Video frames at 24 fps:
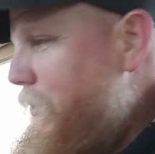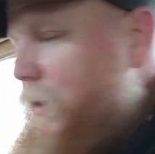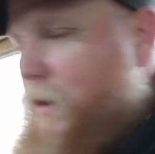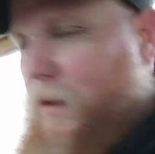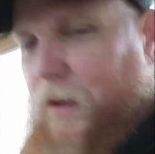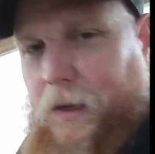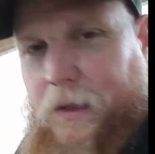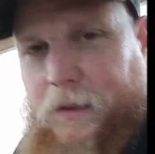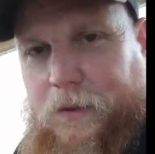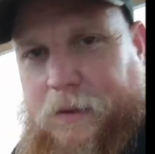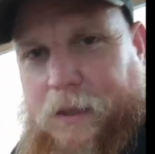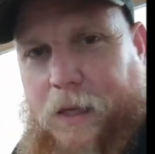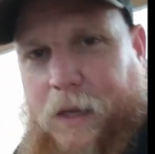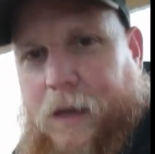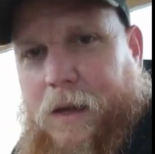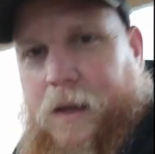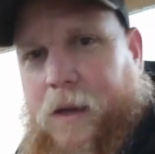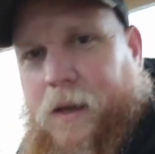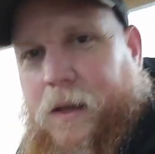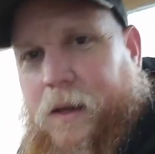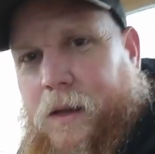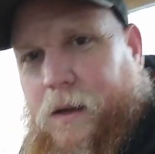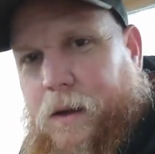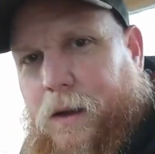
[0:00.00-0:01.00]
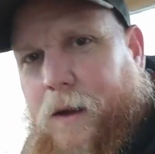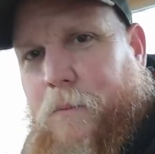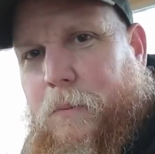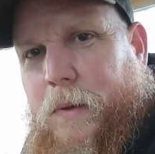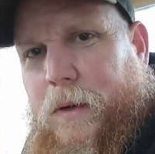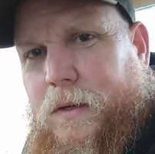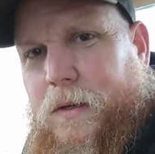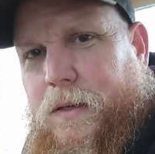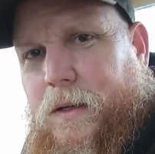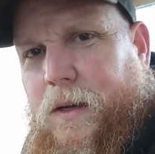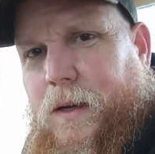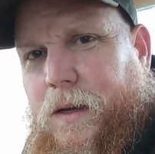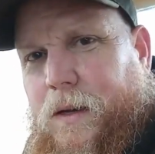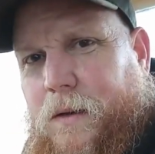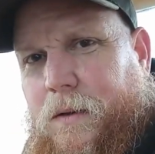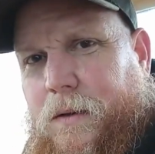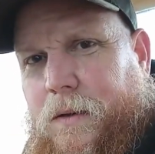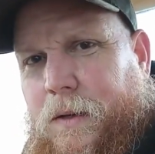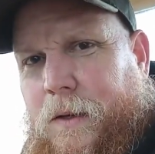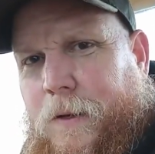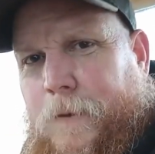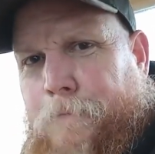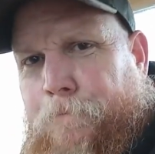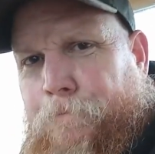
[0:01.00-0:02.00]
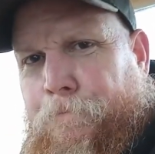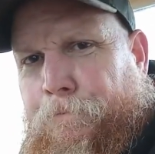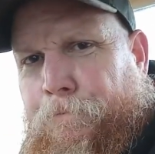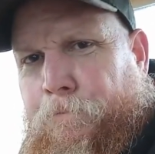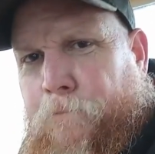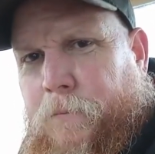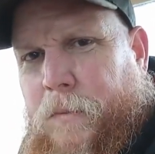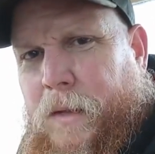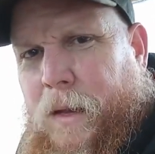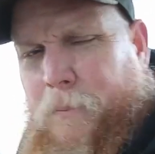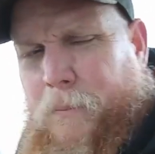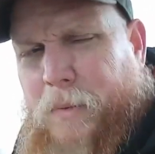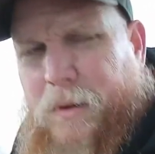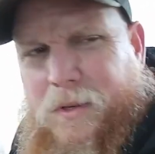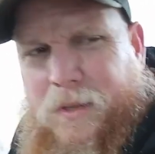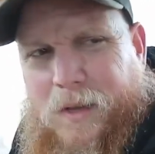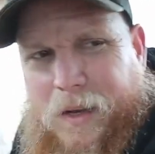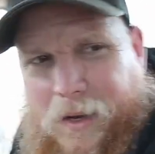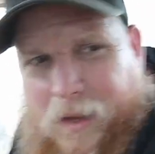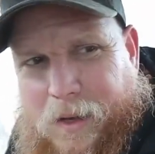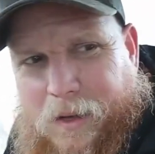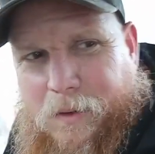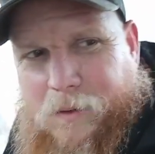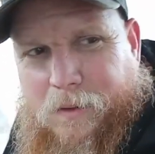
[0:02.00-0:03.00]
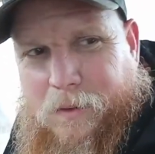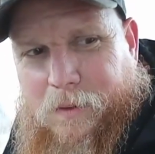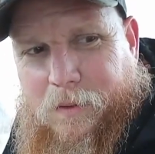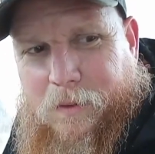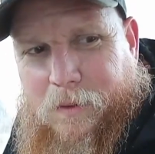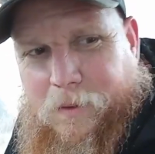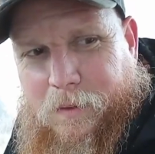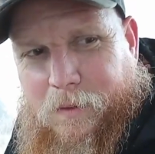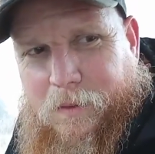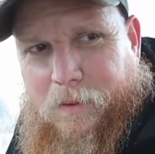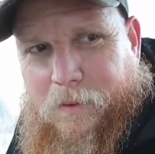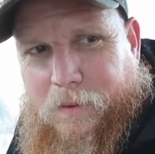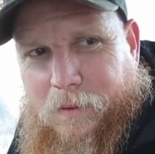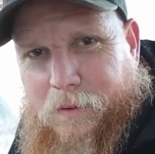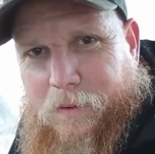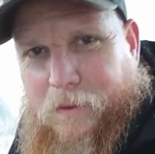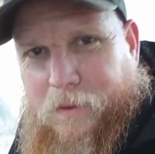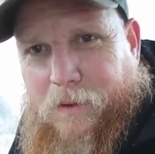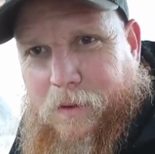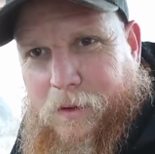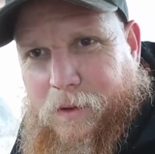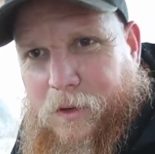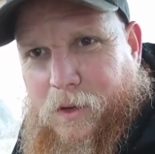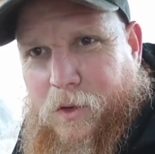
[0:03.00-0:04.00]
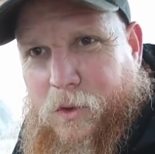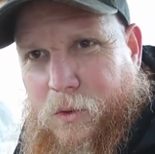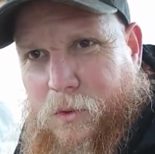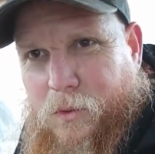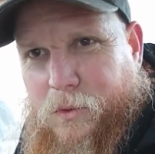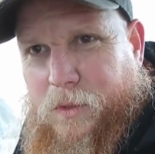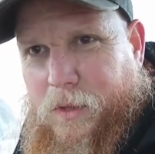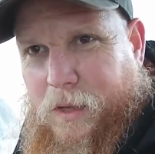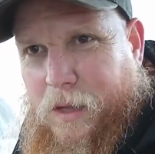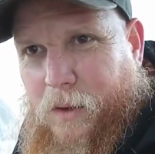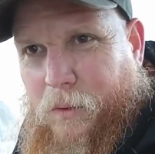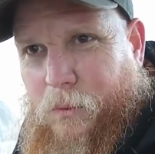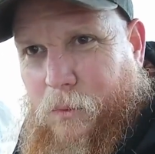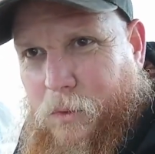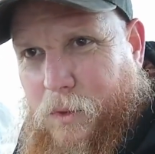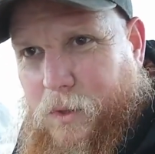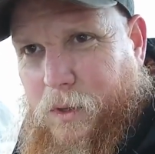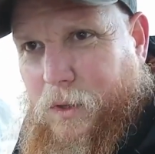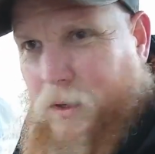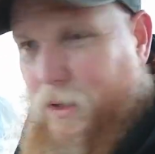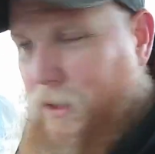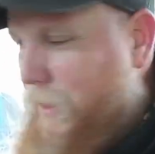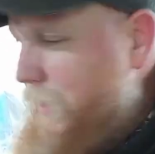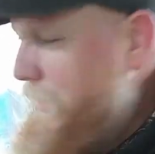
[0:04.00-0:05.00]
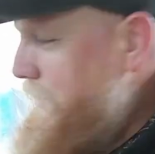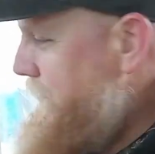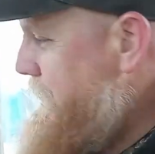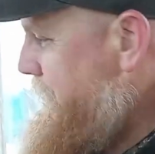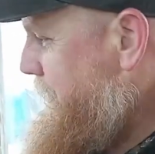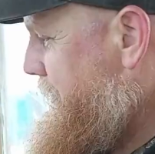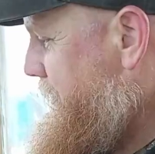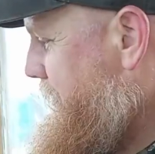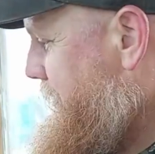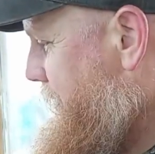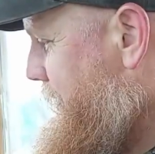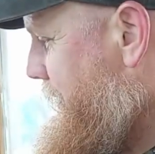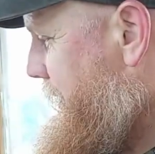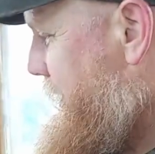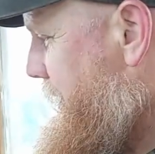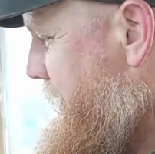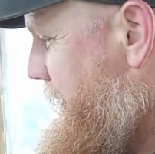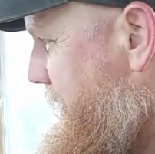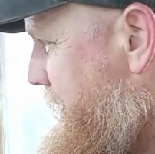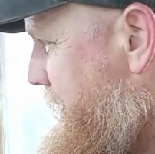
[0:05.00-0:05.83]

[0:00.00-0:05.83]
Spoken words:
I realized, I bet you I could use that wood and just